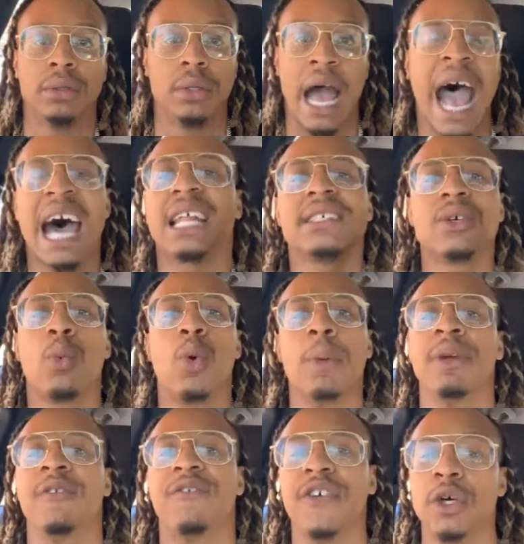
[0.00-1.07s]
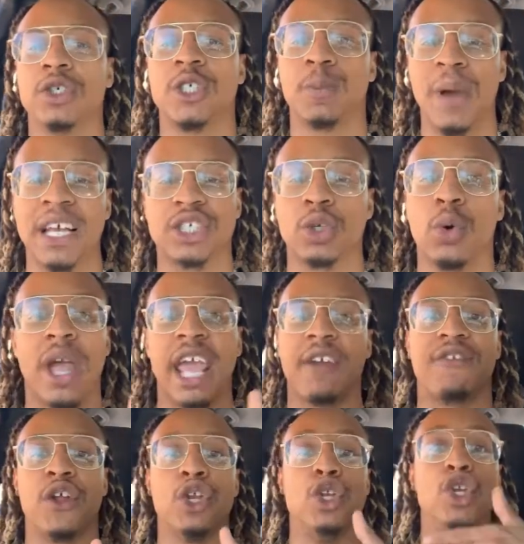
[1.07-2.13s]
How does a woman feel special
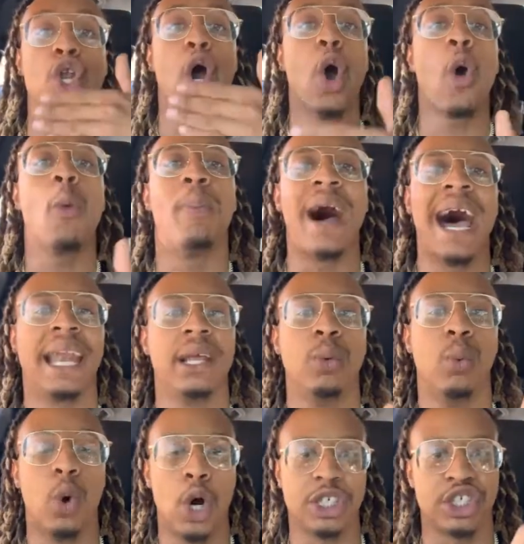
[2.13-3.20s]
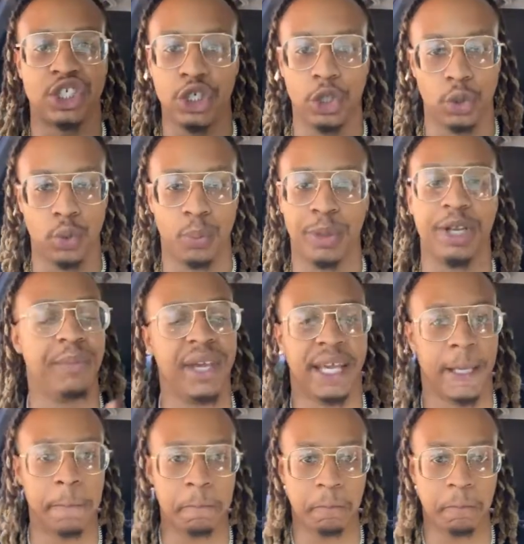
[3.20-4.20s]
if nobody wants you but me?